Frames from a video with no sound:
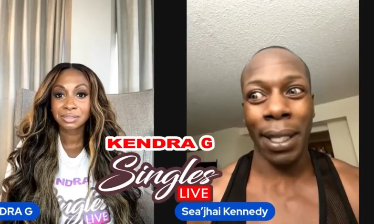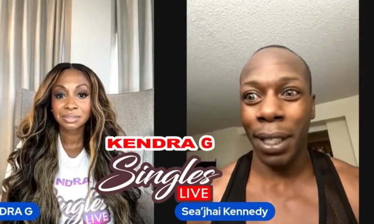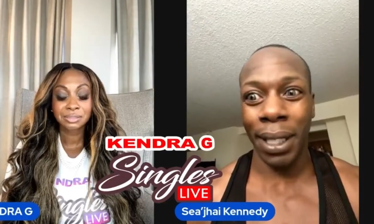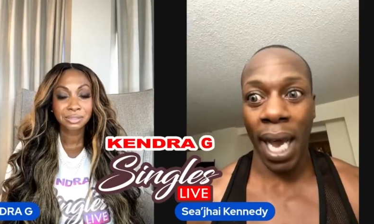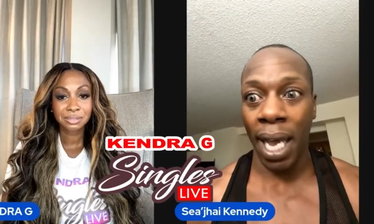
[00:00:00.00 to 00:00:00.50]
Speaker 1: at
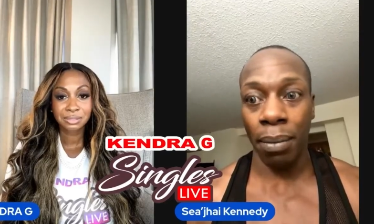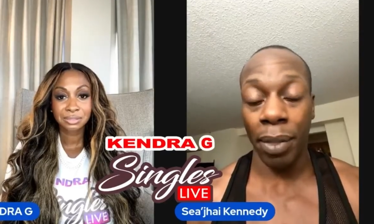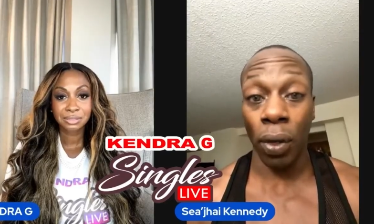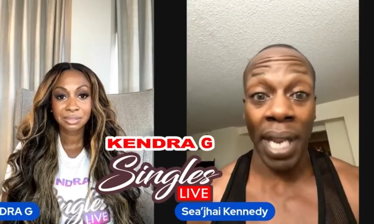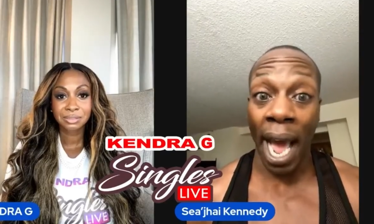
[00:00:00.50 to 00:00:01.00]
the time.
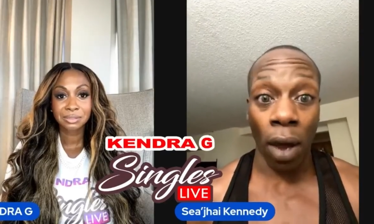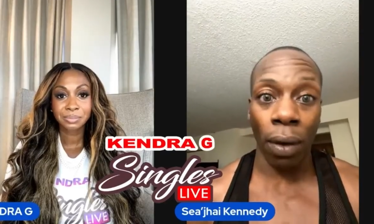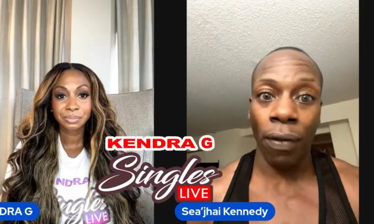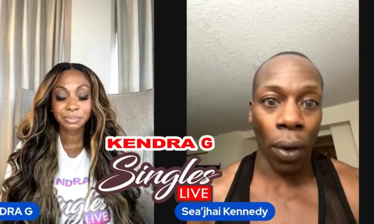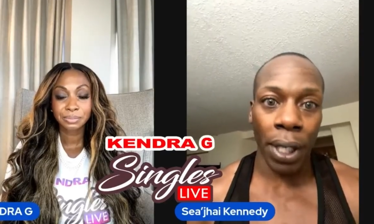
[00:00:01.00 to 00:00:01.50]
So now,
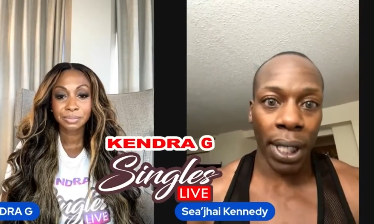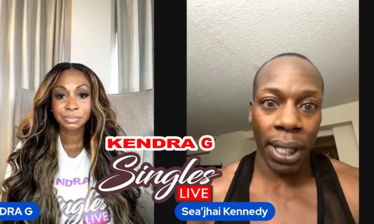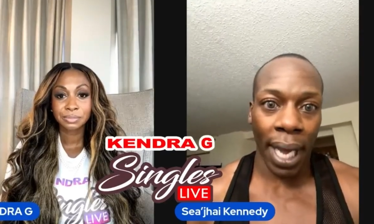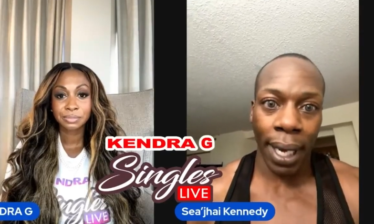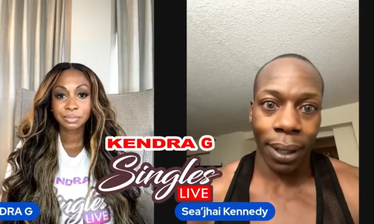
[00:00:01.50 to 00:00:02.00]
of course,
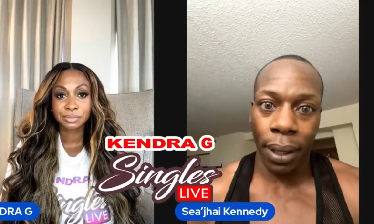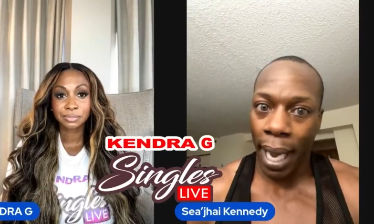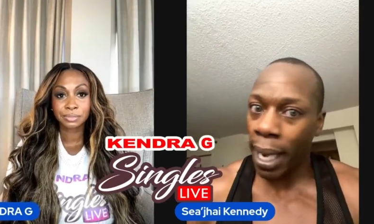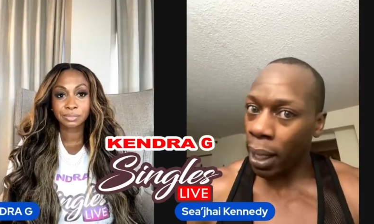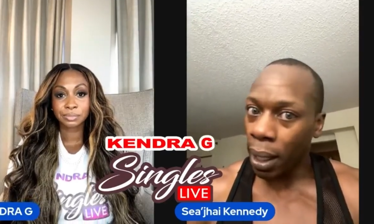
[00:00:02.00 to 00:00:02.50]
he's like
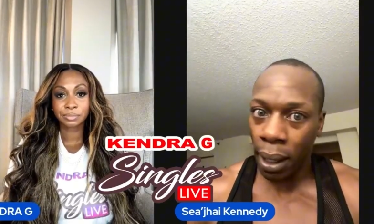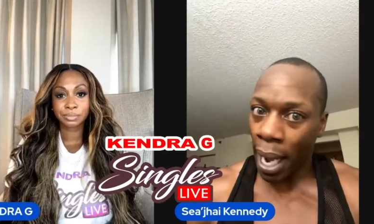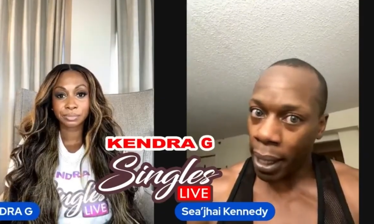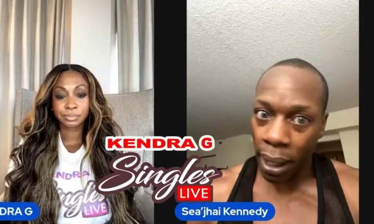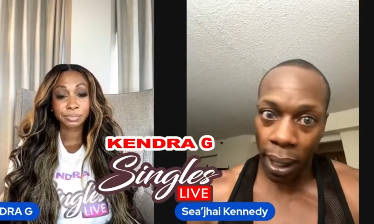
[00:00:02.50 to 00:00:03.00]
eighty,
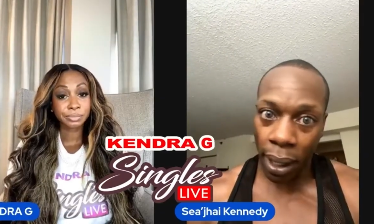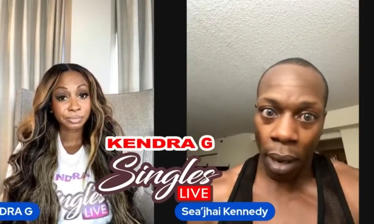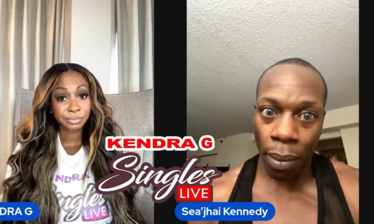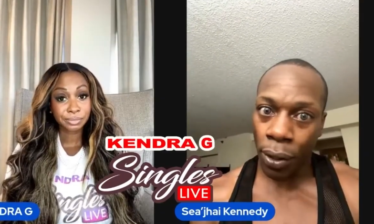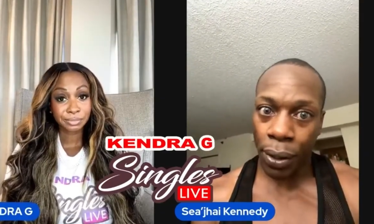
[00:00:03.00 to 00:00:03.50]
ninety
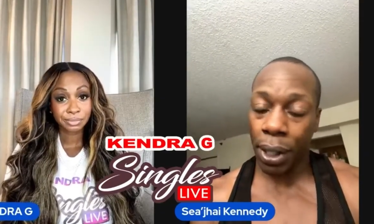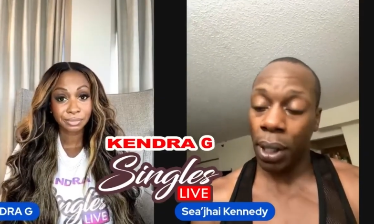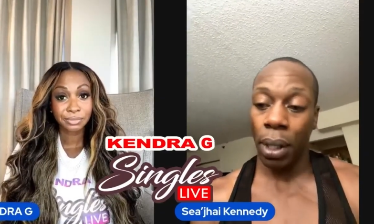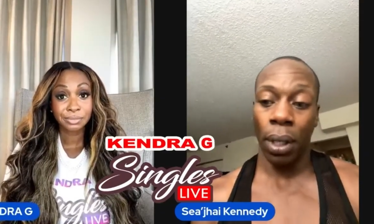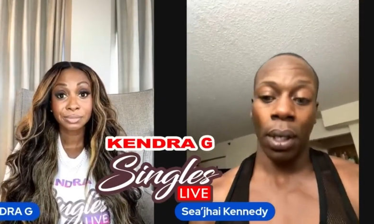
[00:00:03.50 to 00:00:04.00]

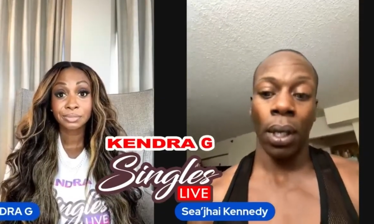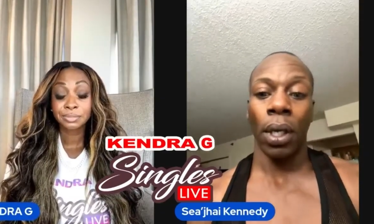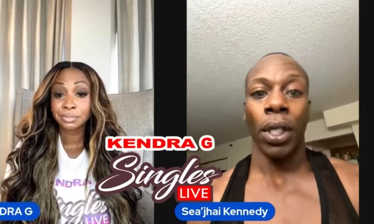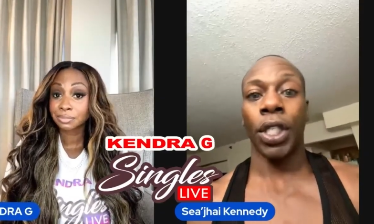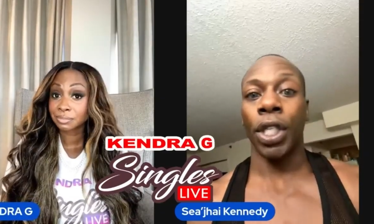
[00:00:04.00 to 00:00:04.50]
almost.
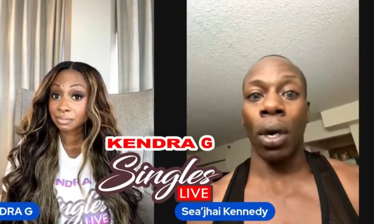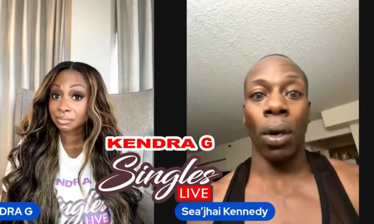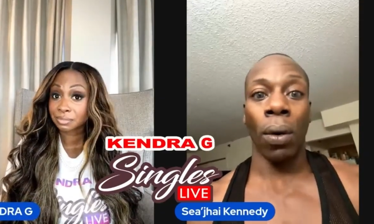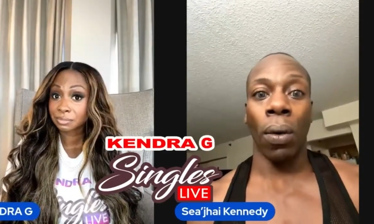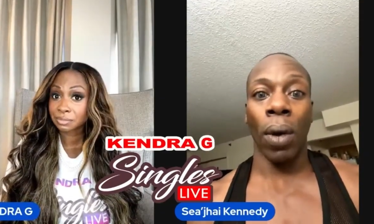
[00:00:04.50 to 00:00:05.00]

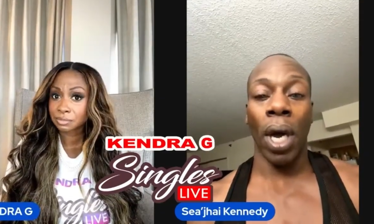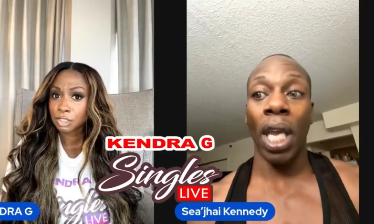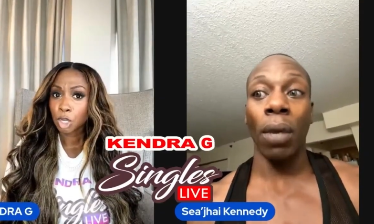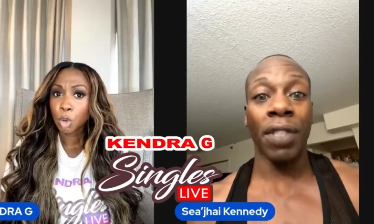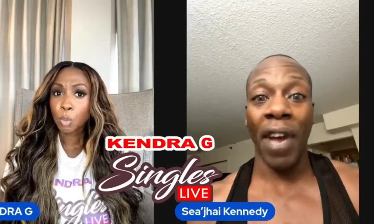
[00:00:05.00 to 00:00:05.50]

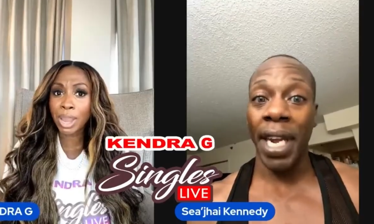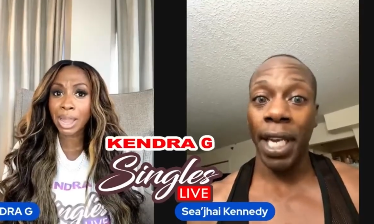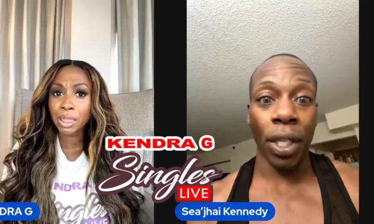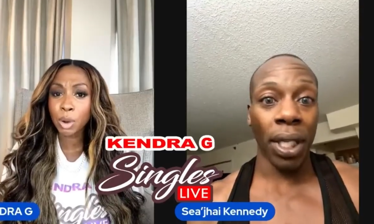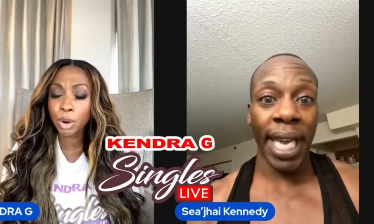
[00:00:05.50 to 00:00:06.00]
So
Speaker 2: he was Wait,
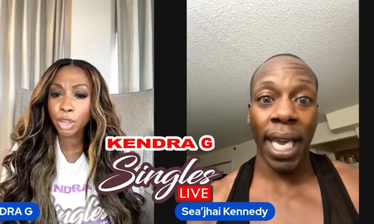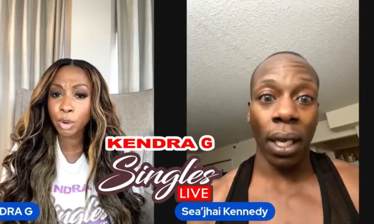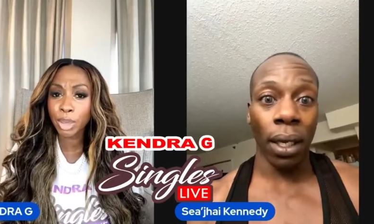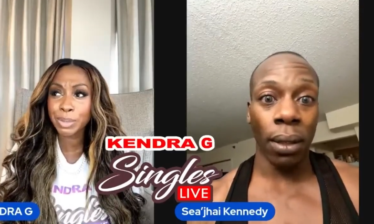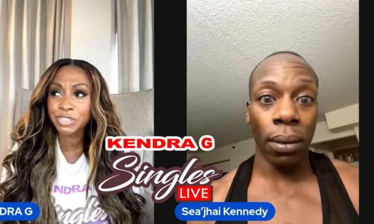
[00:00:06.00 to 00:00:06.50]
financially
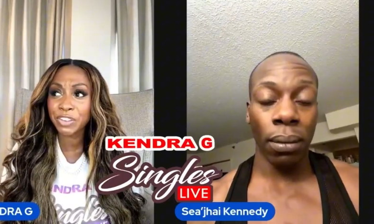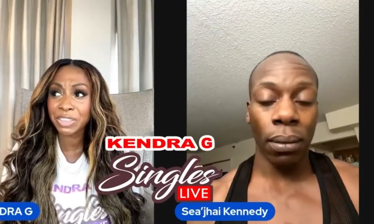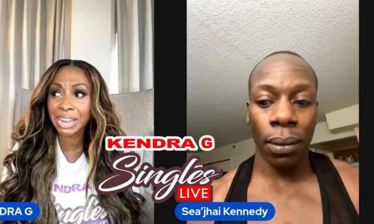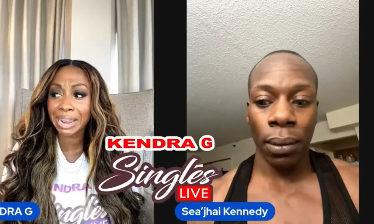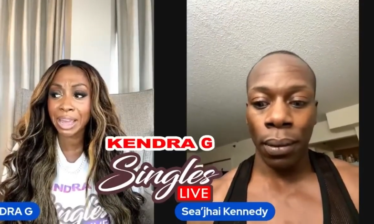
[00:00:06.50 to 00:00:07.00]
taking. He was
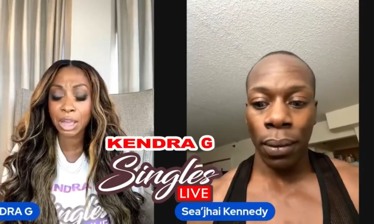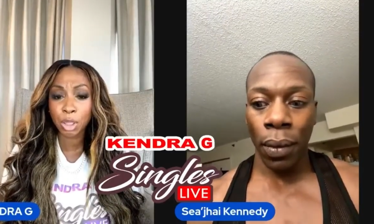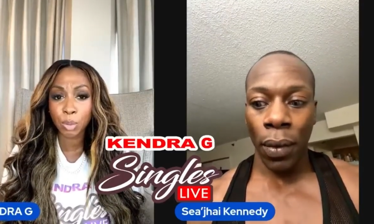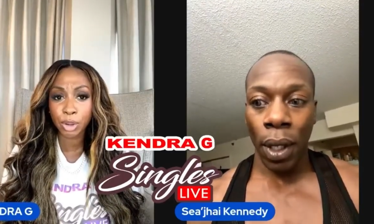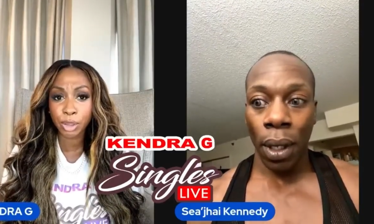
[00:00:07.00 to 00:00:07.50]
fifty-nine. And
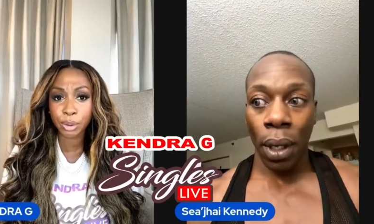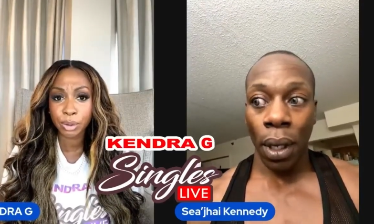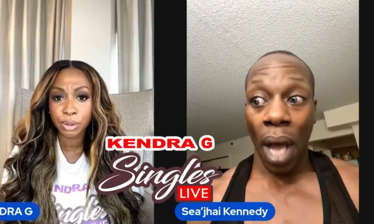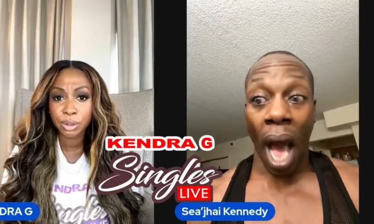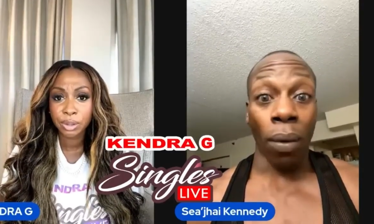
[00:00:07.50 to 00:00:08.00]
how old were you?
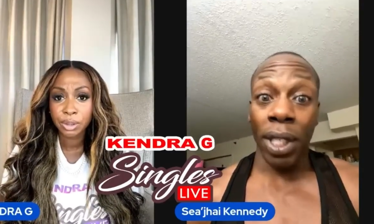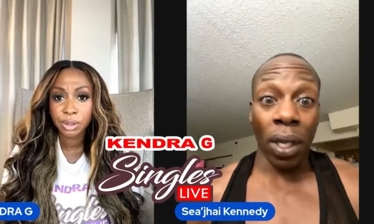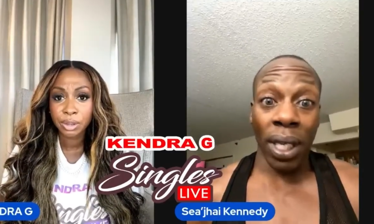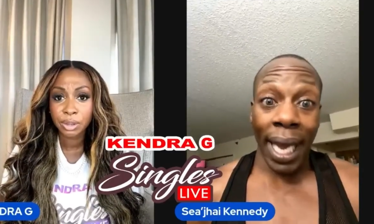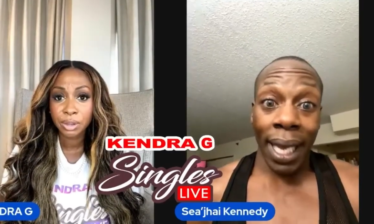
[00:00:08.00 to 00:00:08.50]
Speaker 1: I
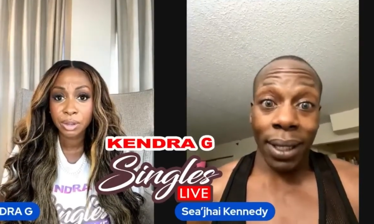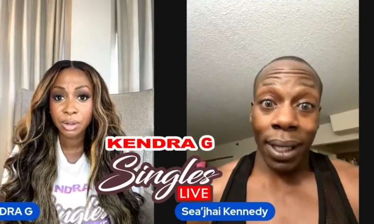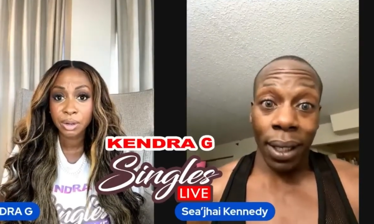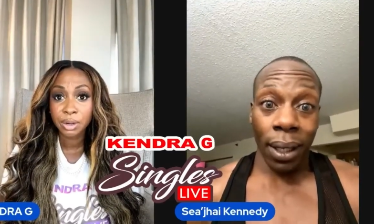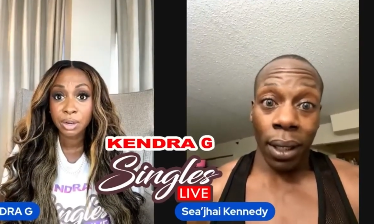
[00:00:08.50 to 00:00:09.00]
was only
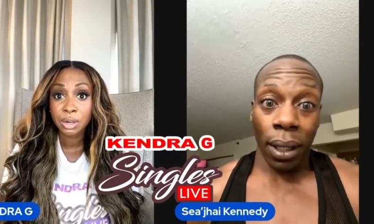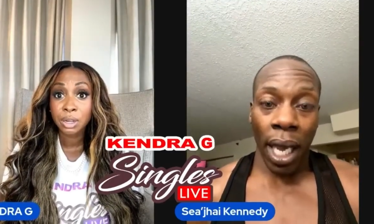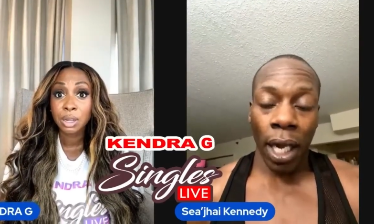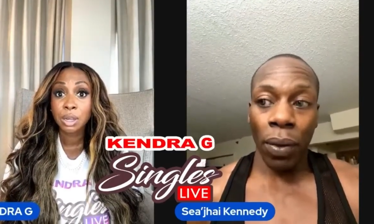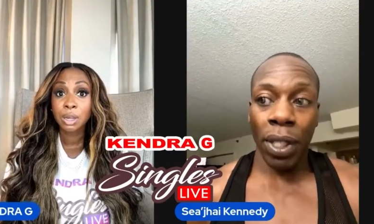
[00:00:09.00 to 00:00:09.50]
eighteen.
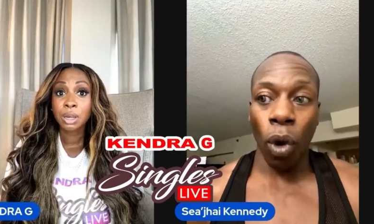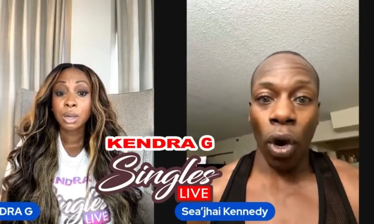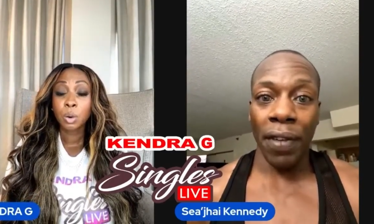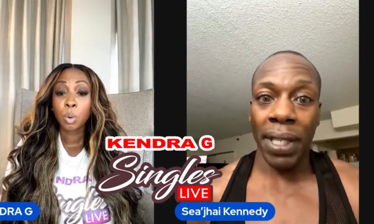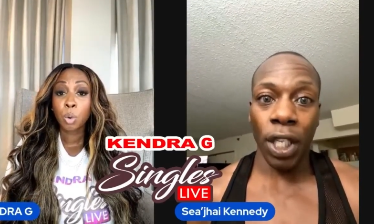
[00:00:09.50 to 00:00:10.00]
And it was
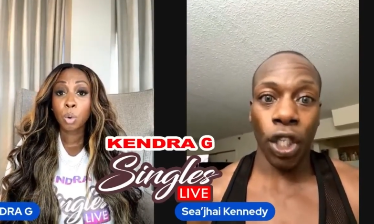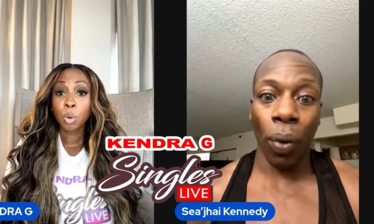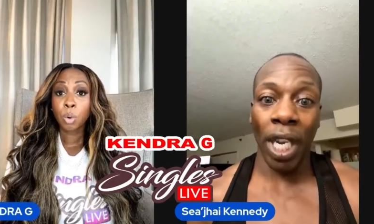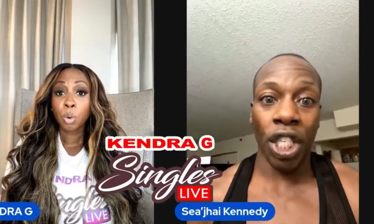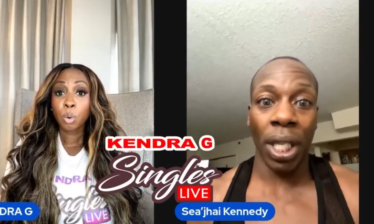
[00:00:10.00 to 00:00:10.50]
more of a
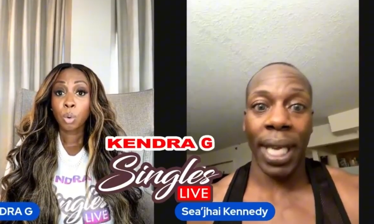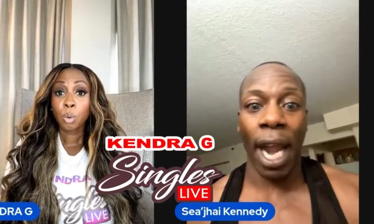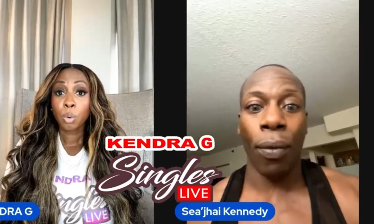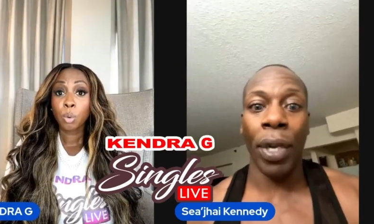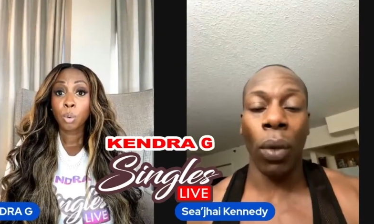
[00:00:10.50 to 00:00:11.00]
situation
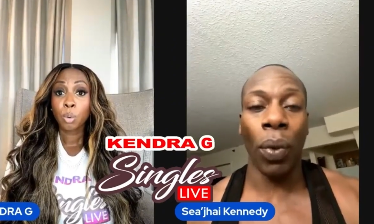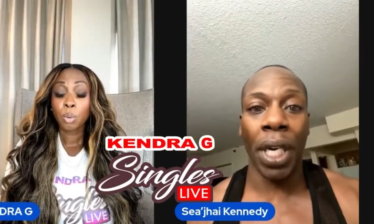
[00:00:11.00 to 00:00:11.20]
that I really